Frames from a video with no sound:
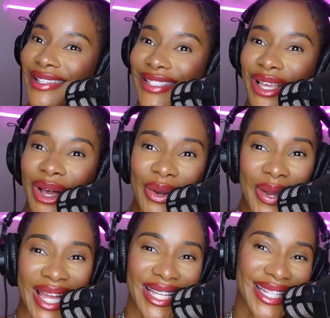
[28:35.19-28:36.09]
So,
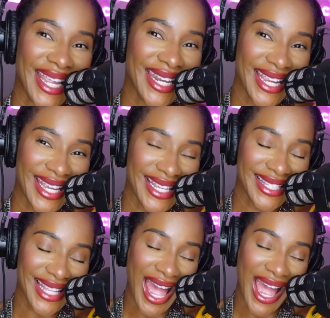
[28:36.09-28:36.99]

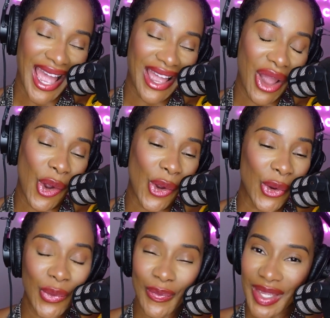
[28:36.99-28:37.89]
ladies, I hope